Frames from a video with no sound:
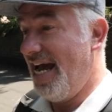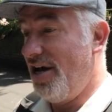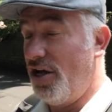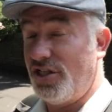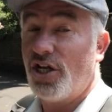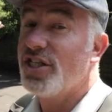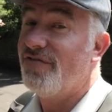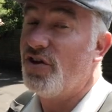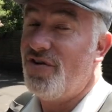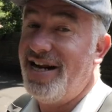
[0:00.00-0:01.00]
and all sorts
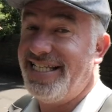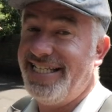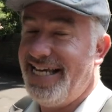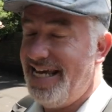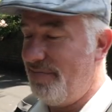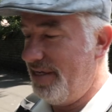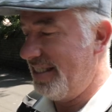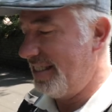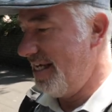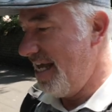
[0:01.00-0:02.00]
of other
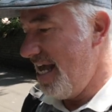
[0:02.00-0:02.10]
entertainment.